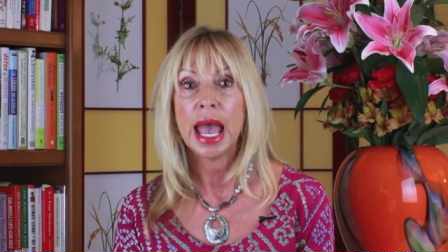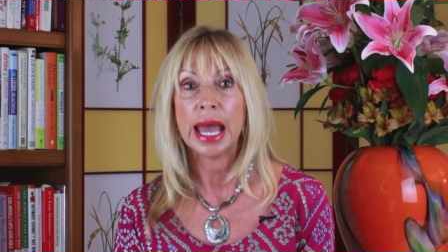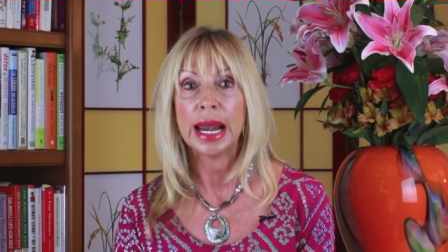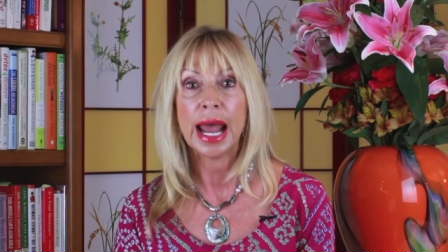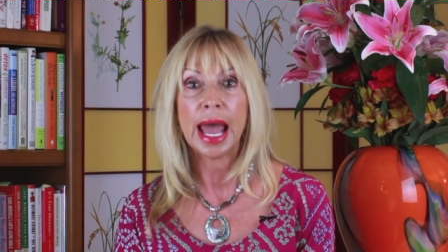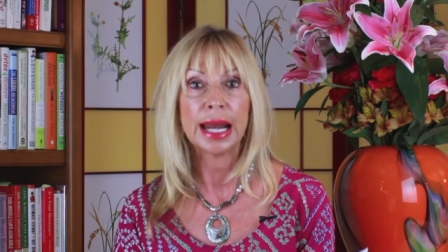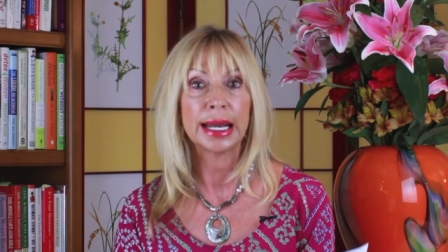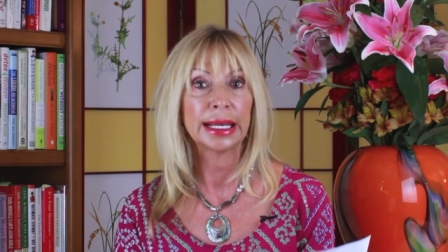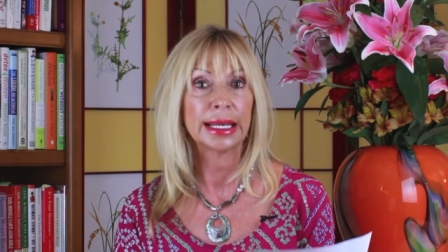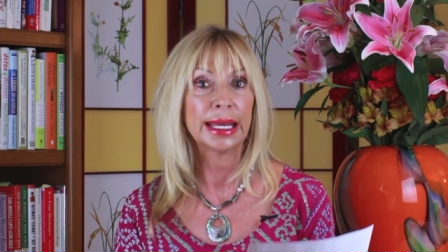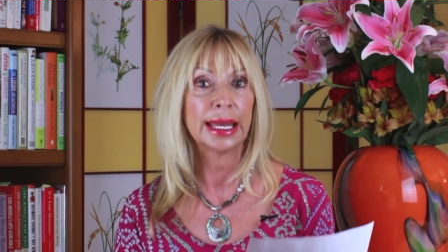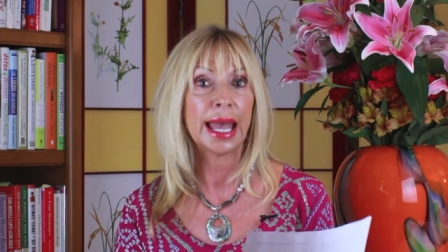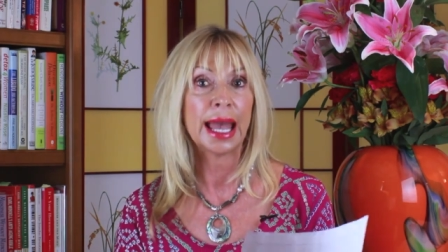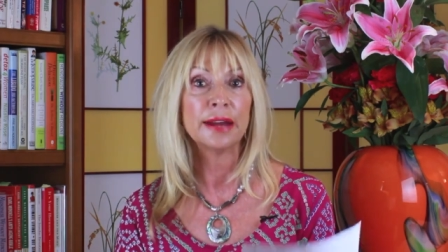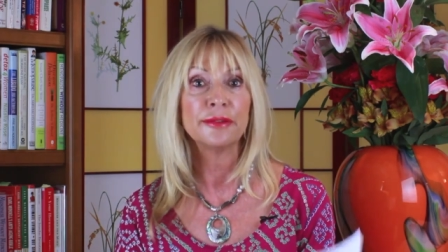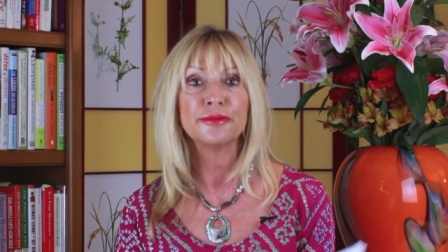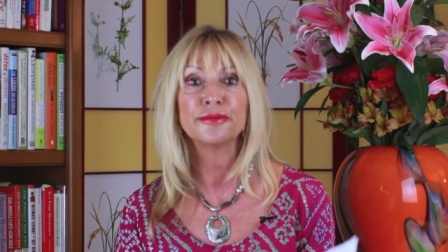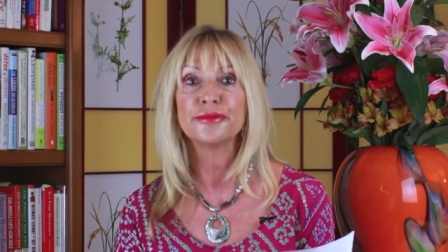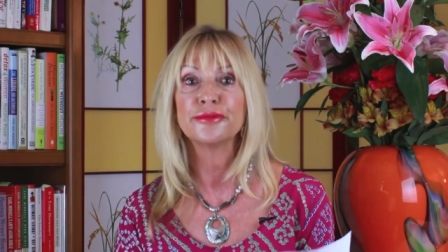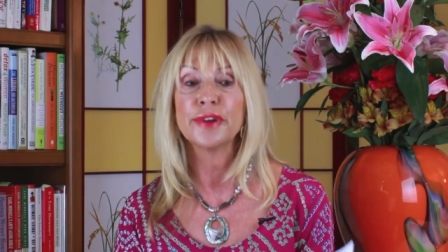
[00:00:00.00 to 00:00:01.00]
and had to
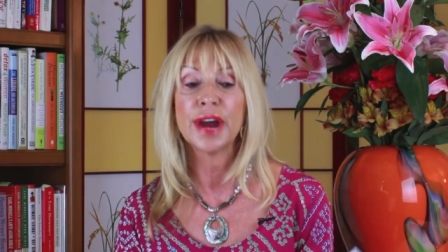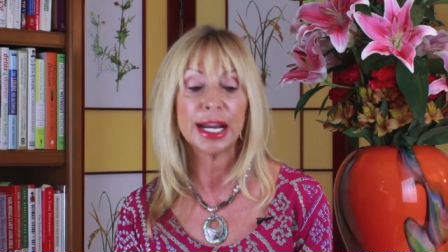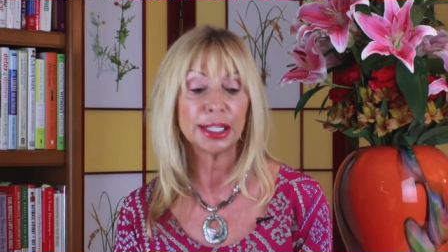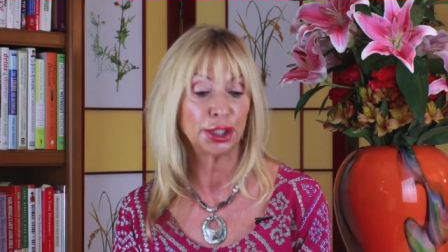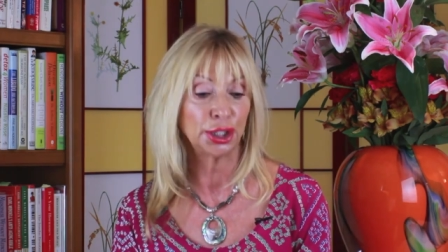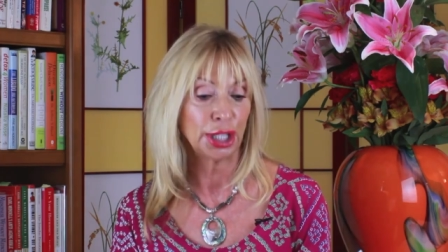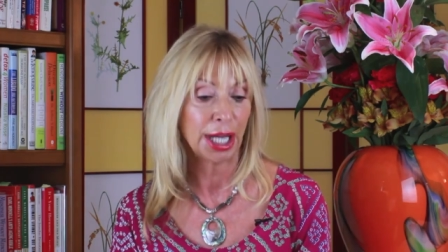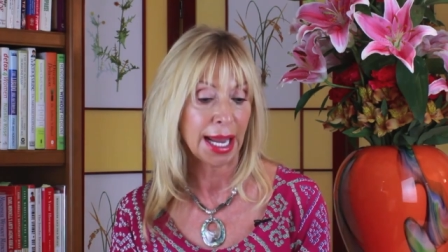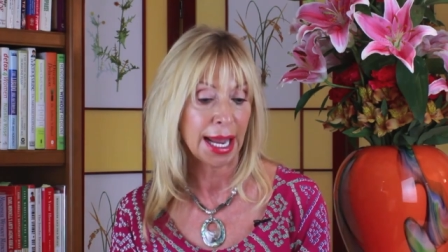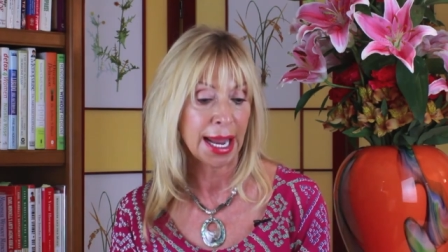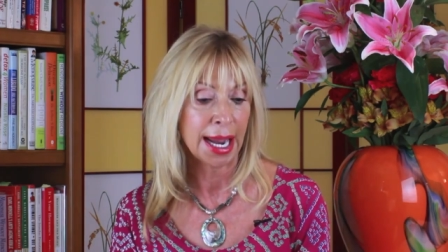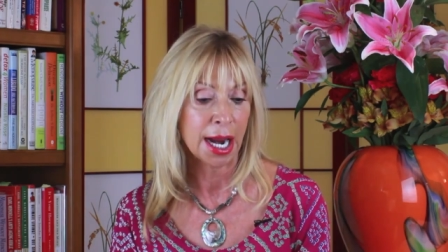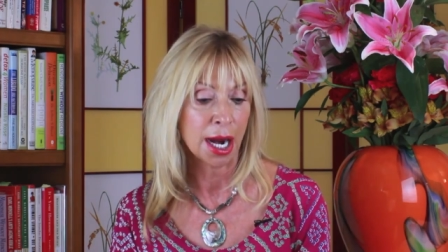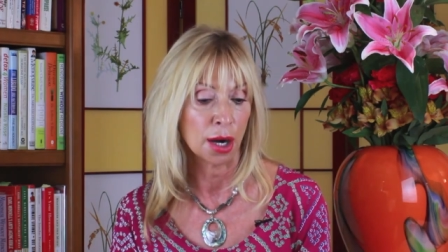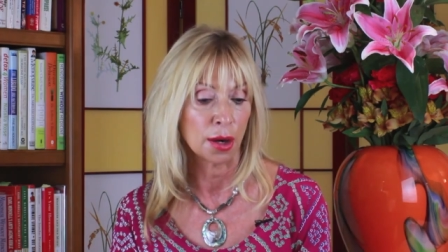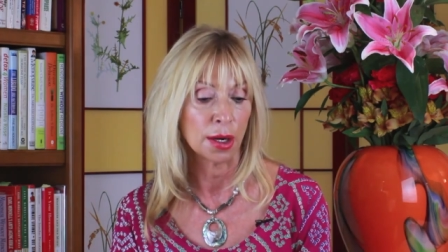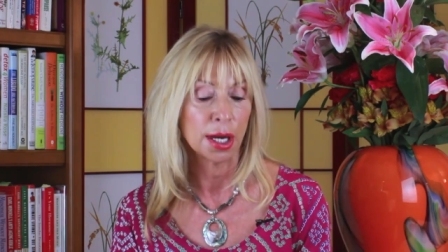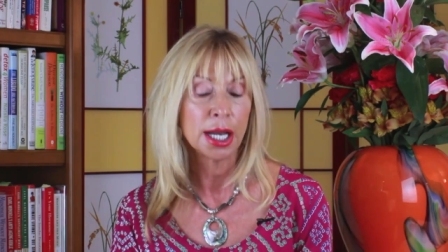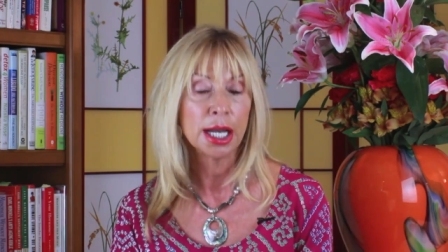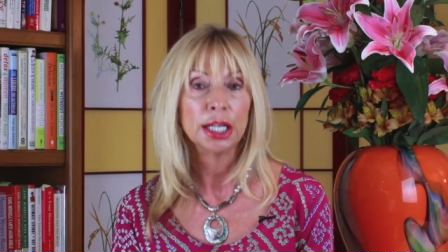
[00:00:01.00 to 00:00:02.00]
get fresh
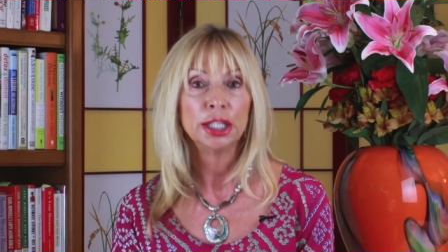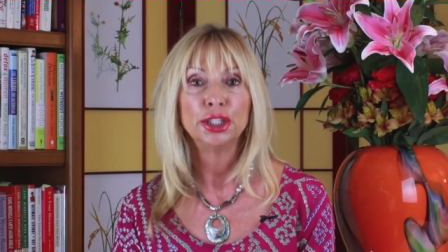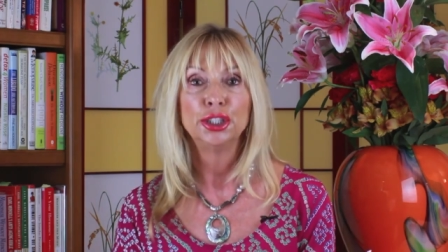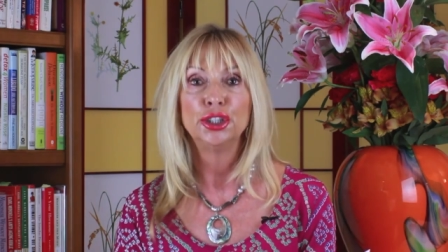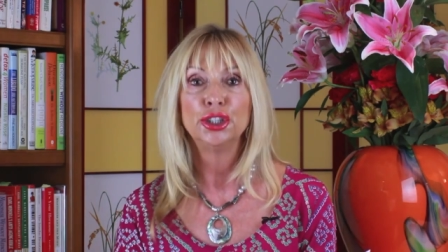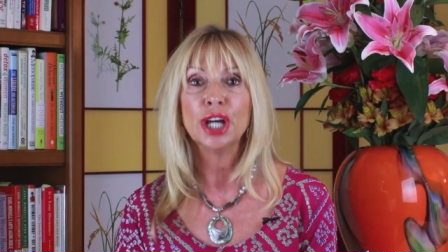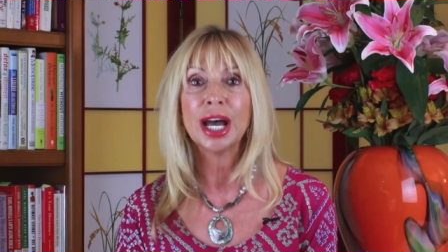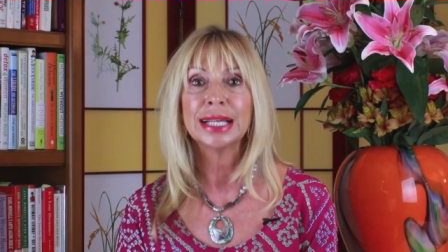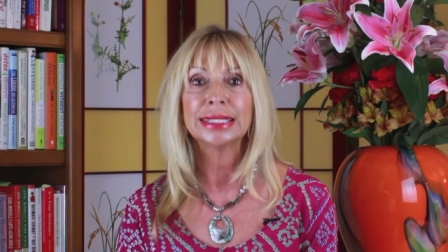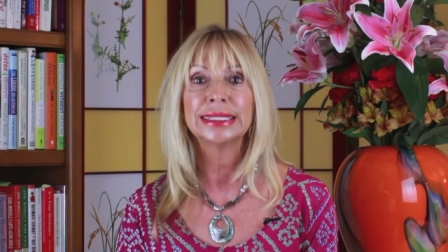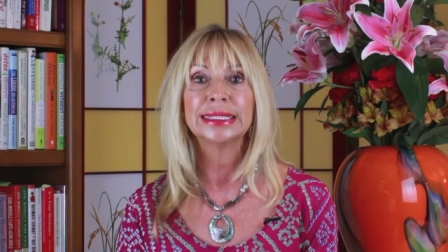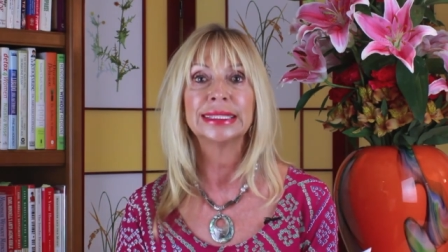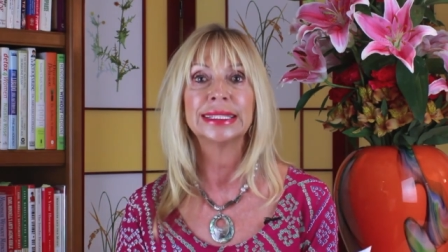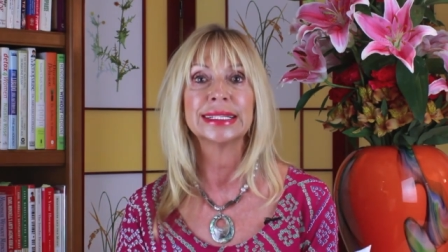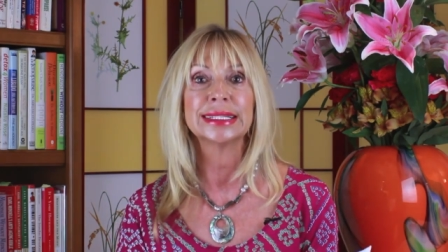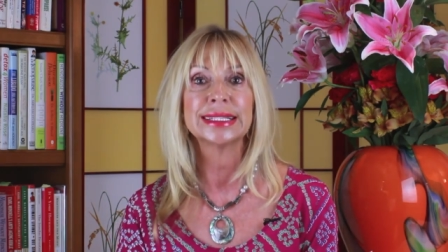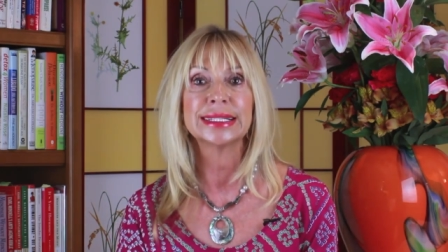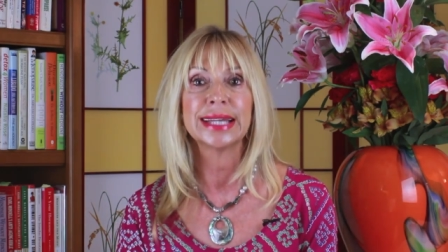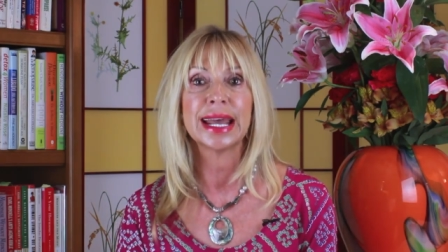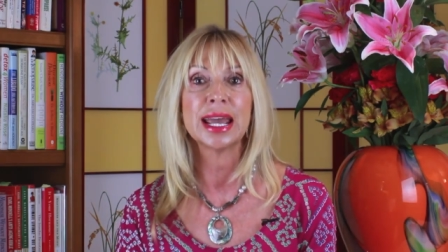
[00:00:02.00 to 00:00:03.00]
air just
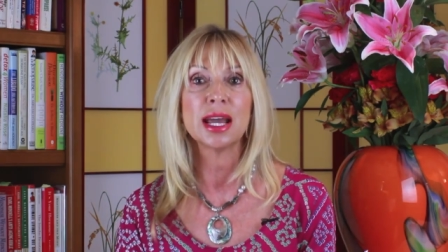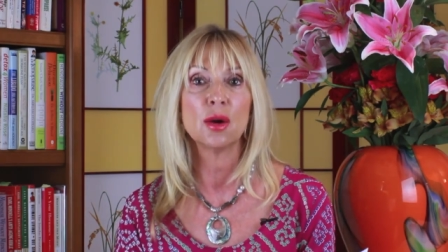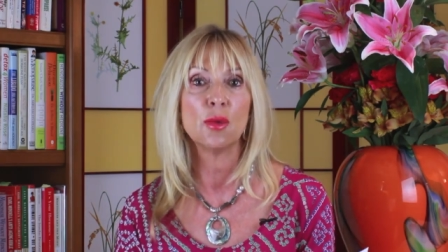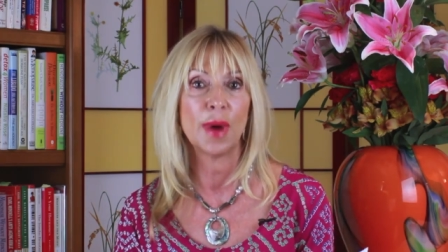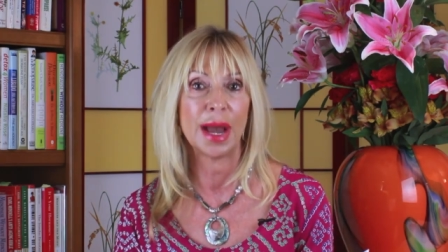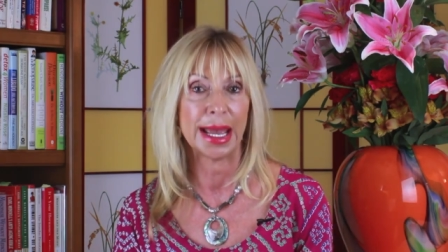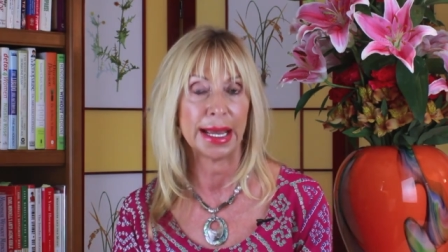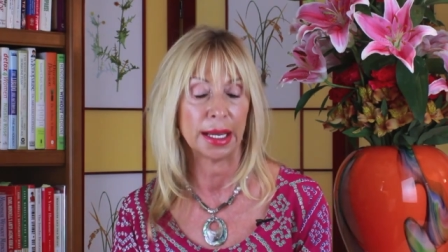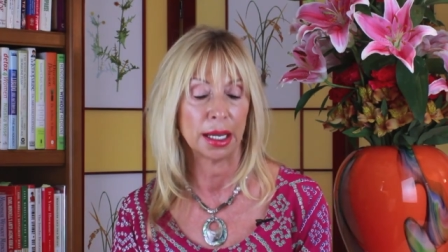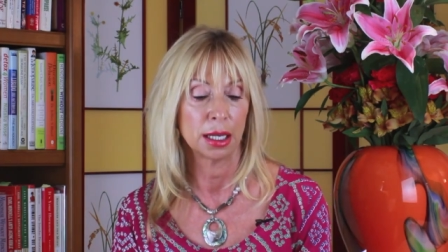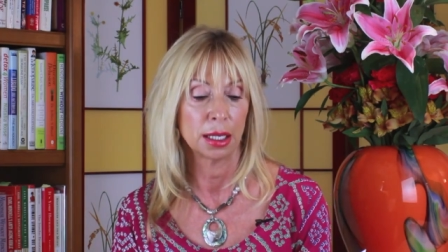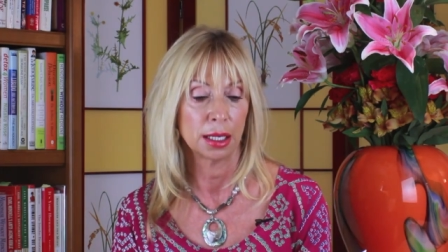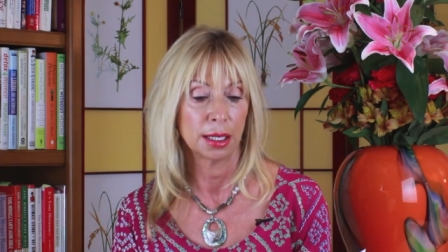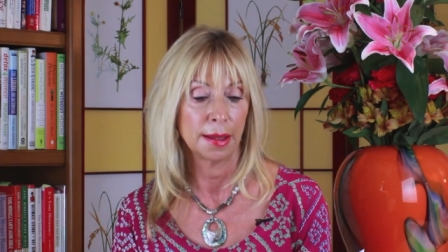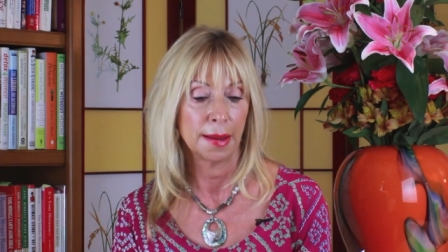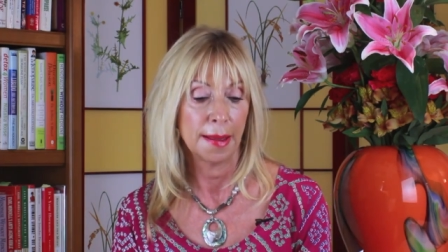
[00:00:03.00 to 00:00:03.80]
to stay awake.